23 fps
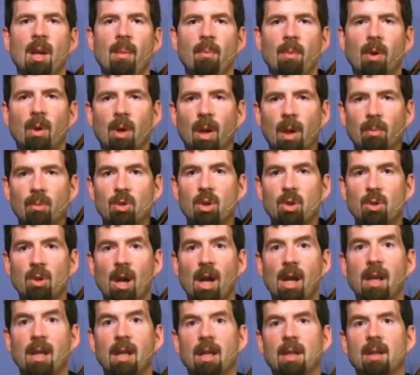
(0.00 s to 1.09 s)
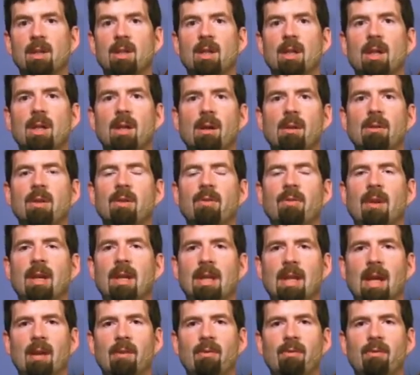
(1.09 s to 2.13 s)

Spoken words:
But I'm trying to cultivate that